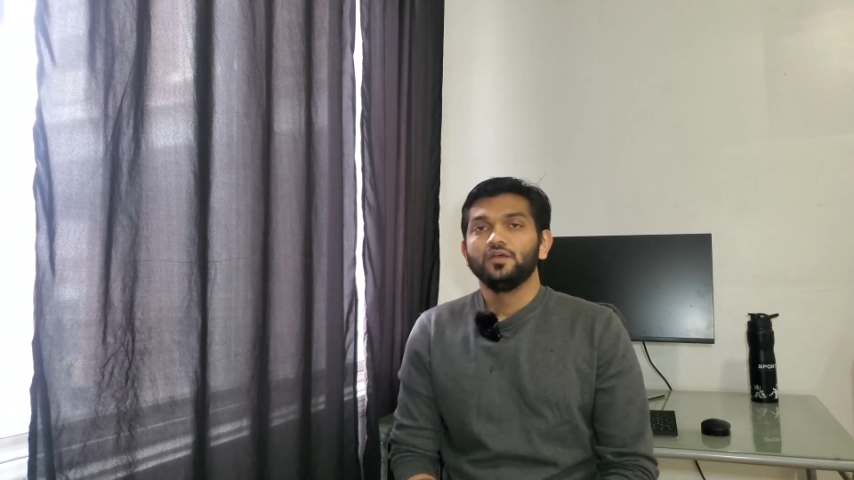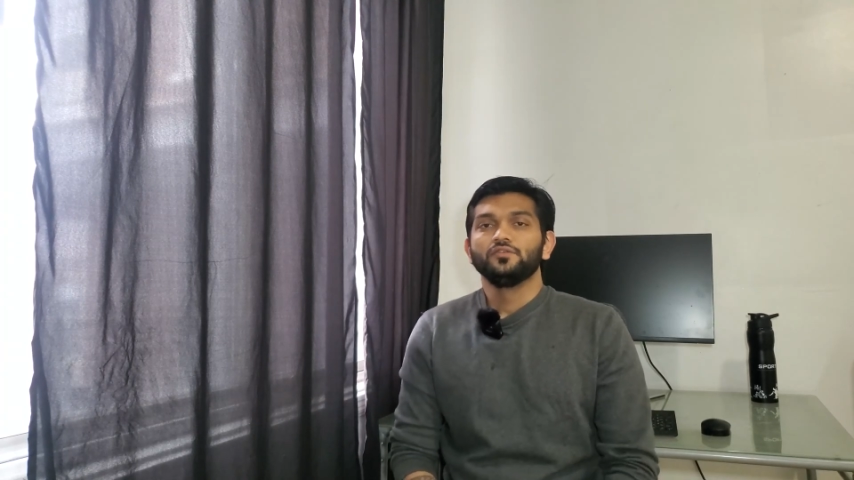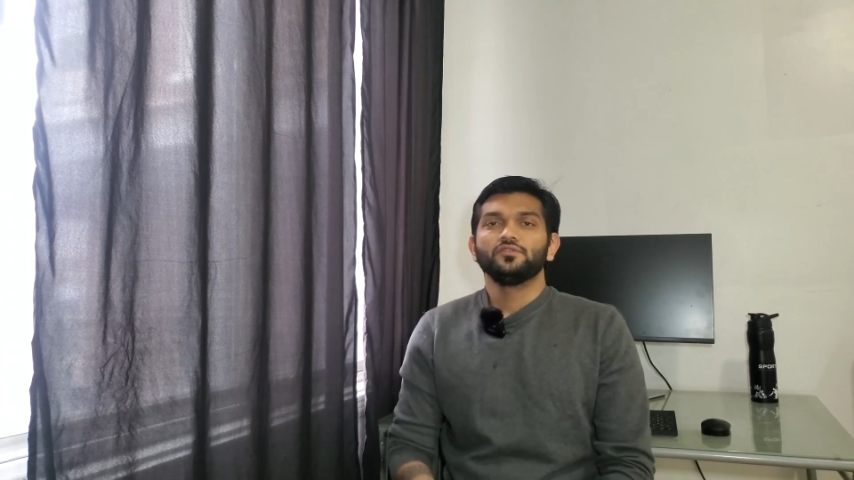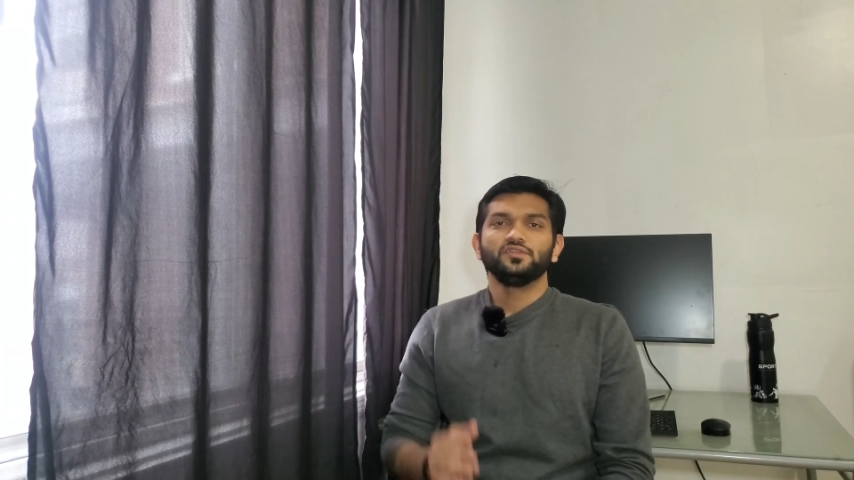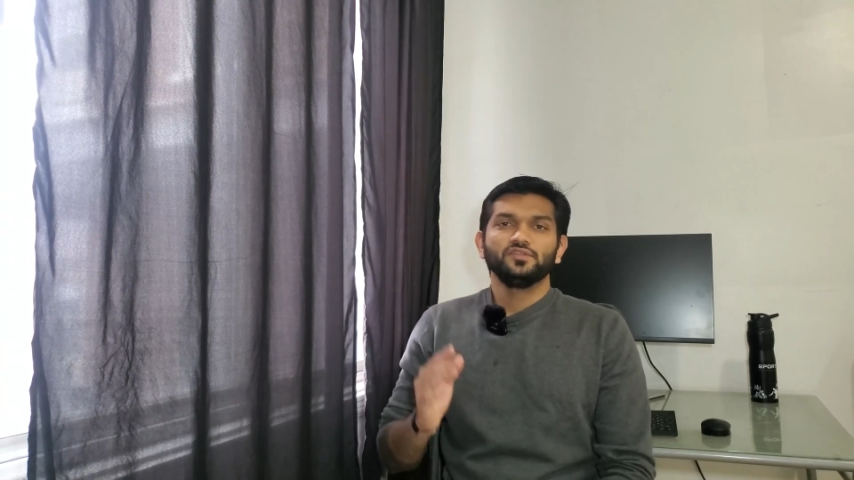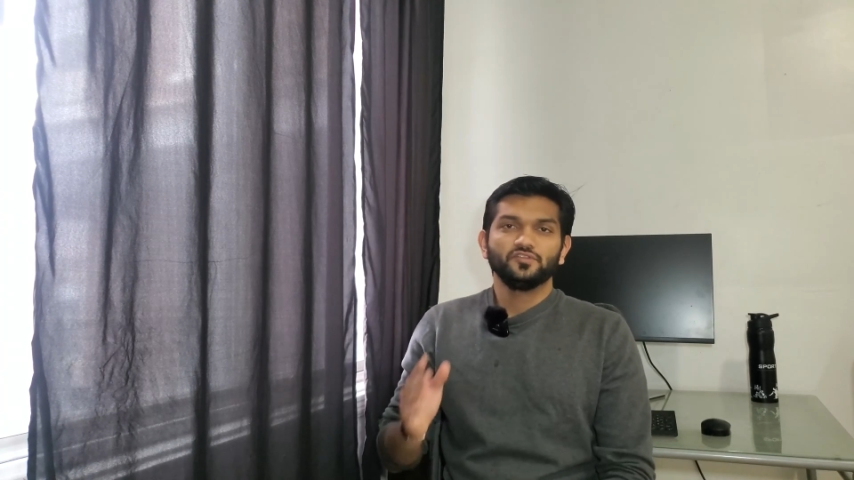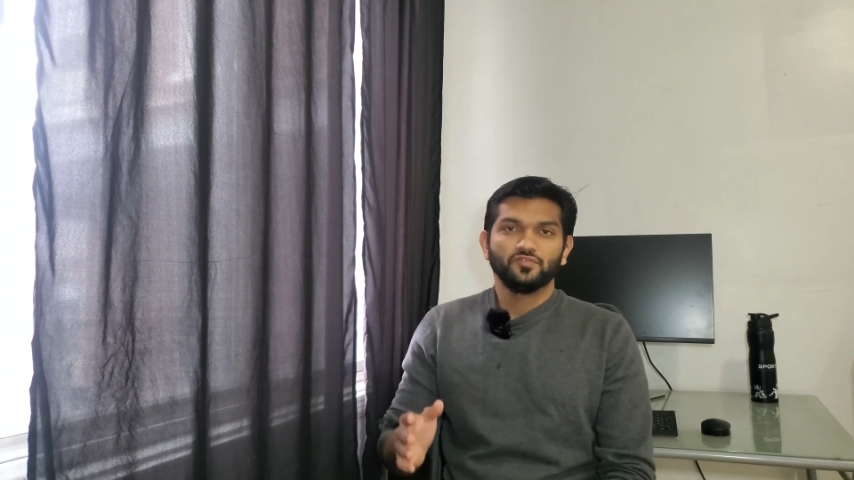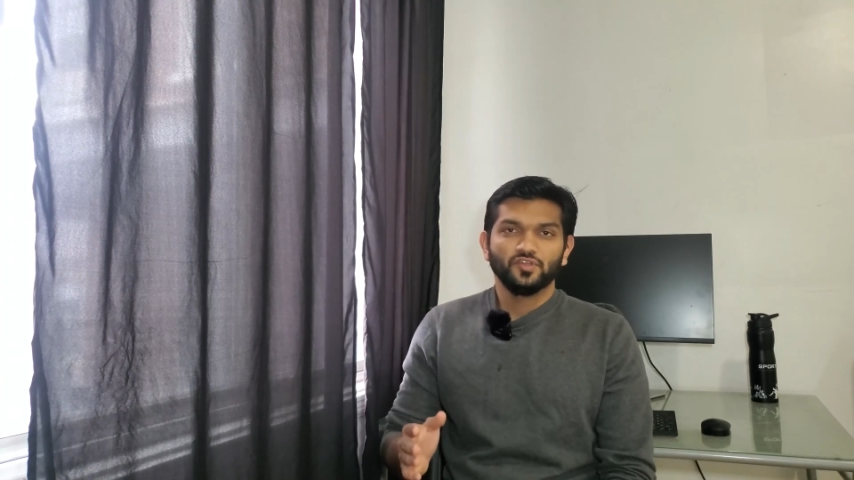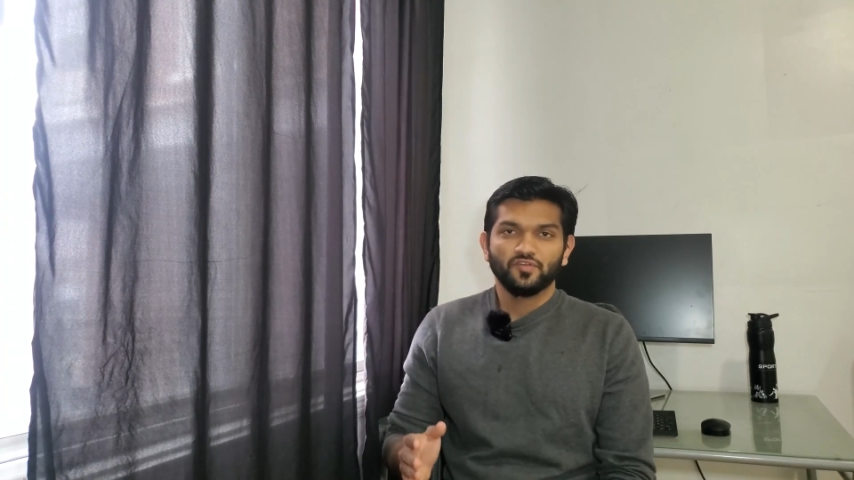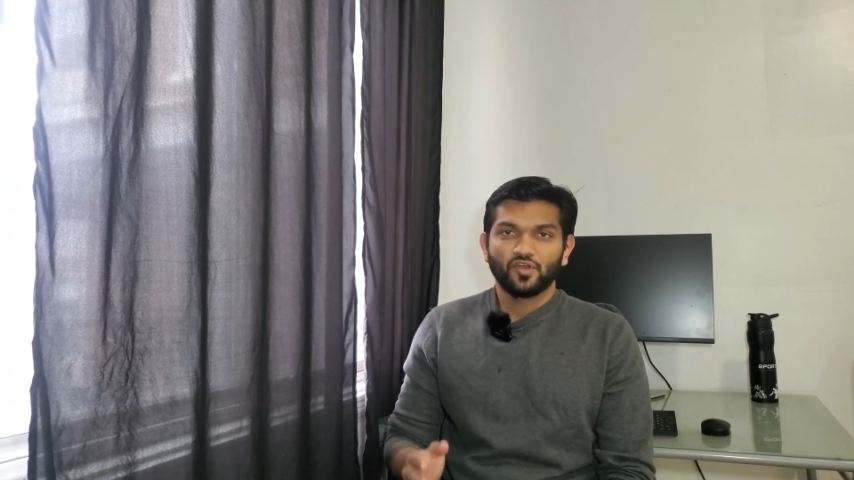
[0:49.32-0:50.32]
So in this
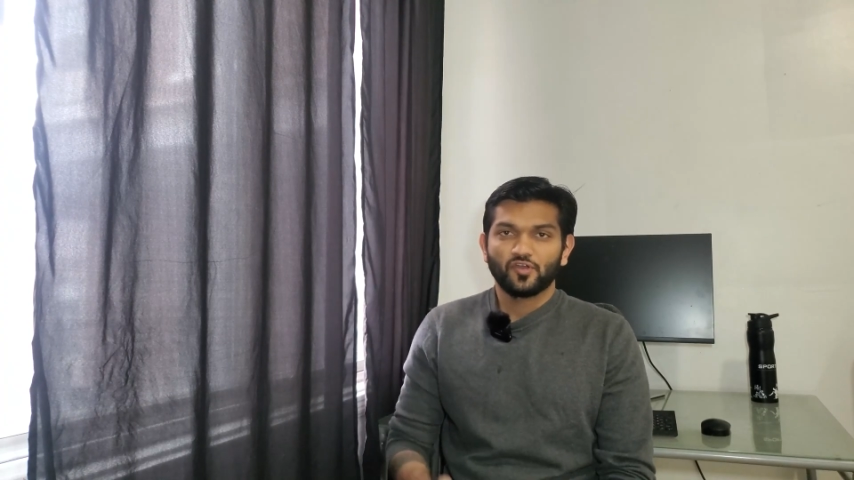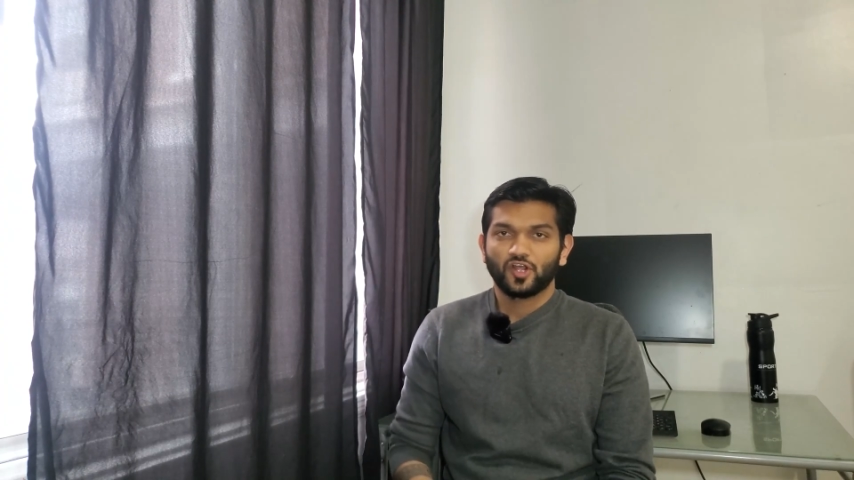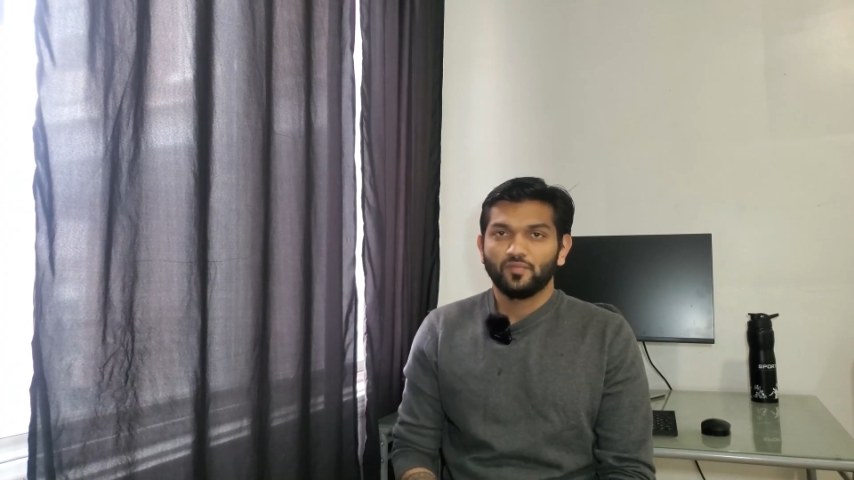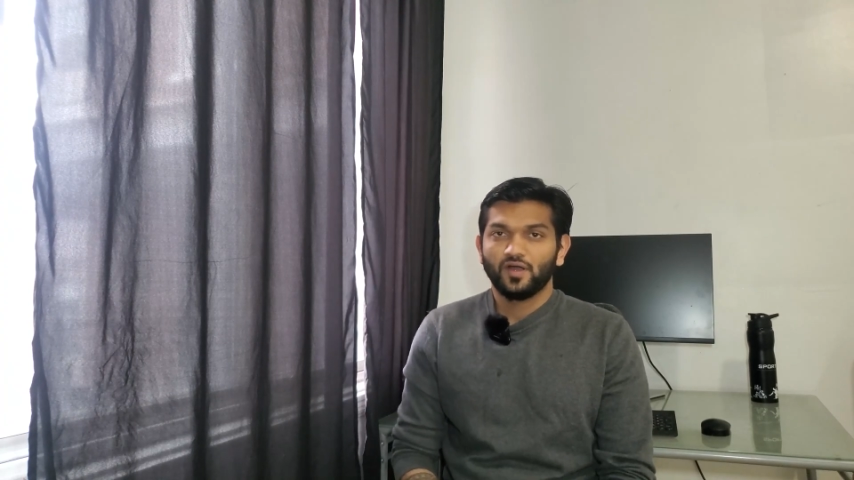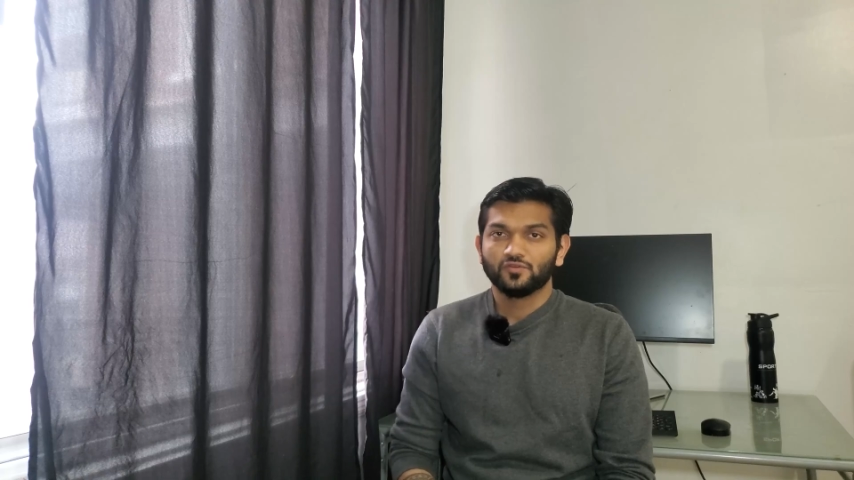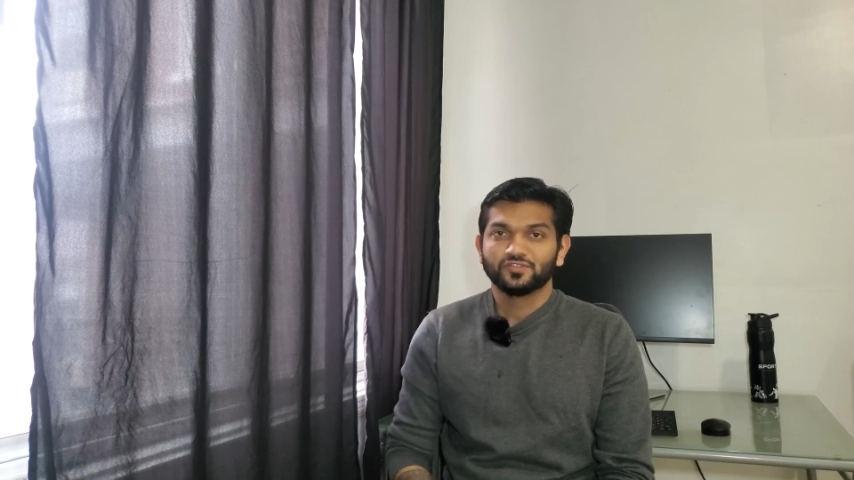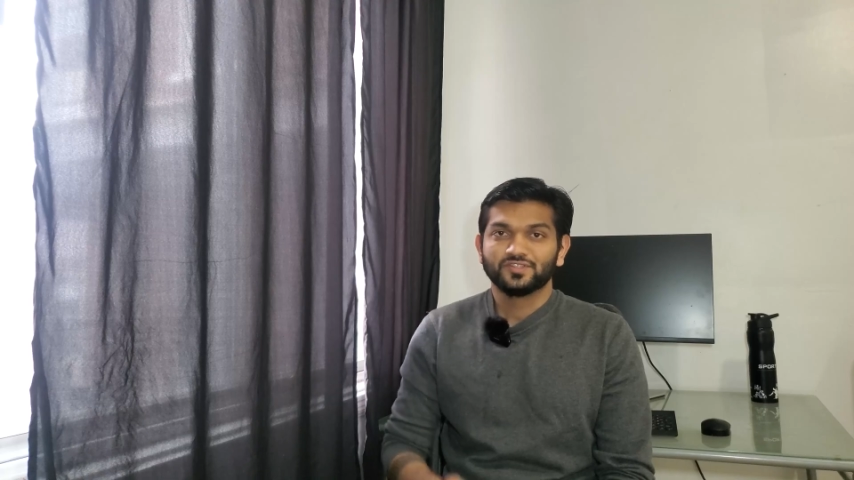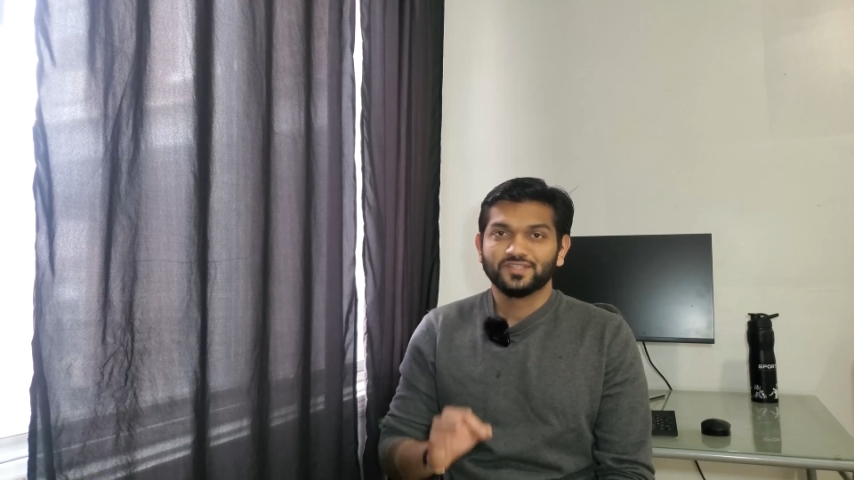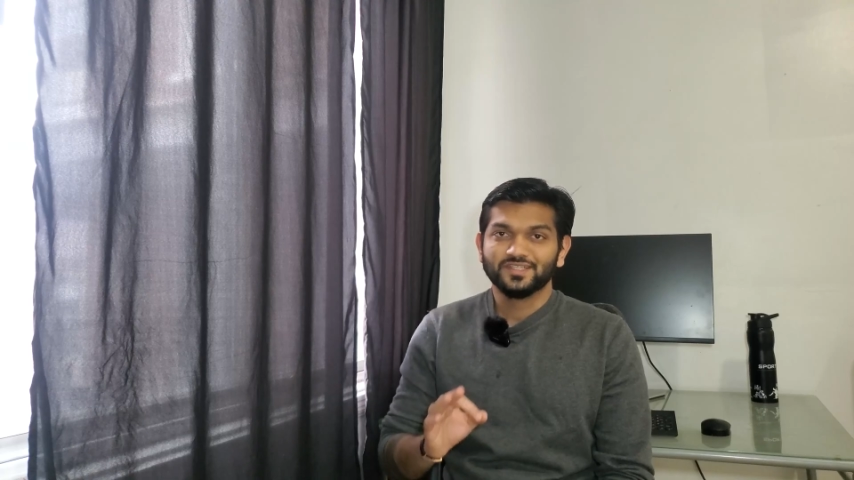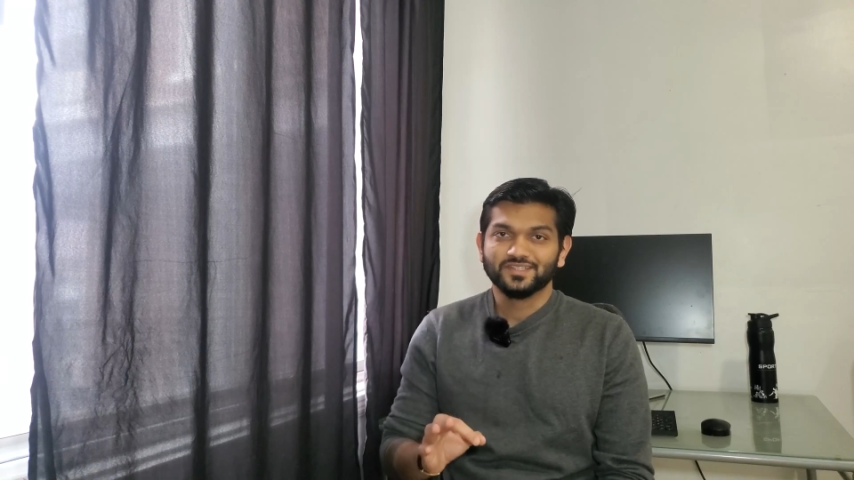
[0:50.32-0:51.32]
video, we're going to talk about
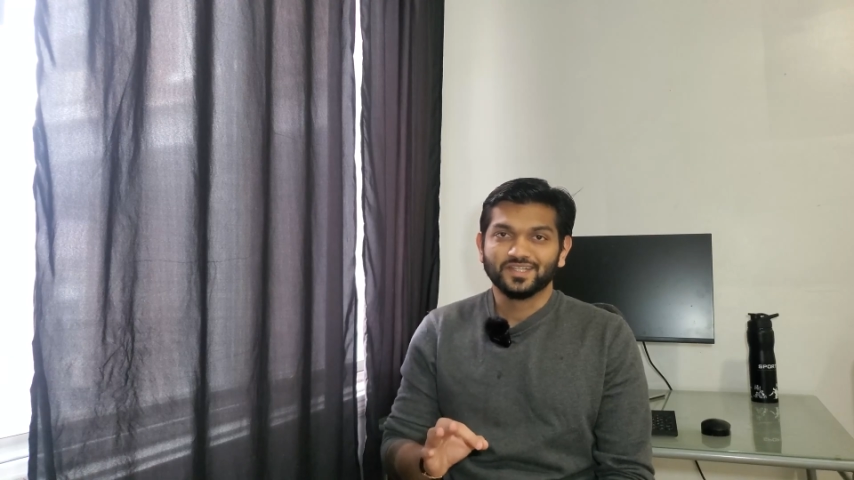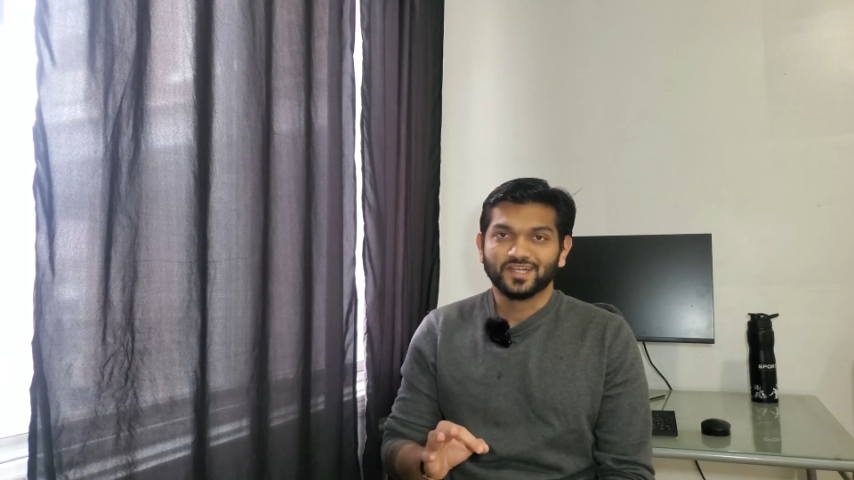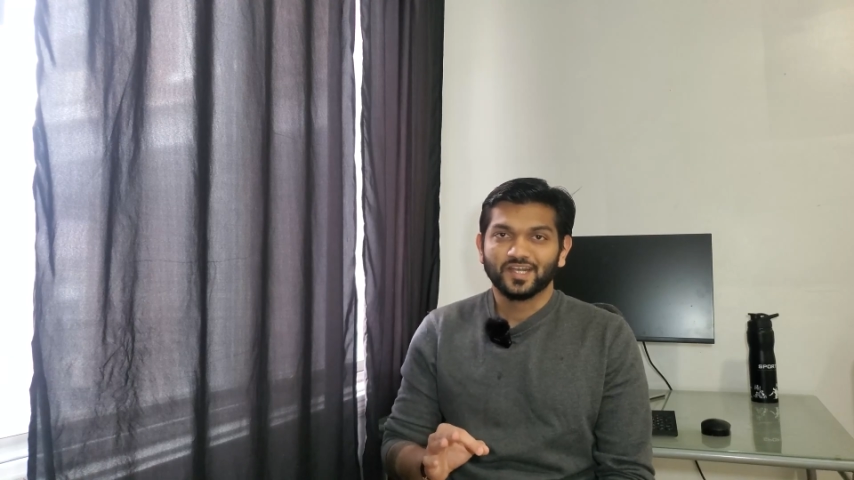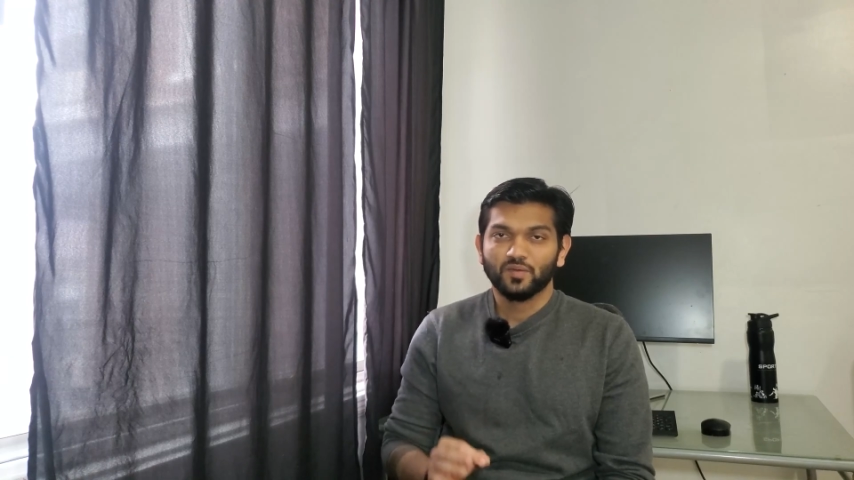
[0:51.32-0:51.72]
three things.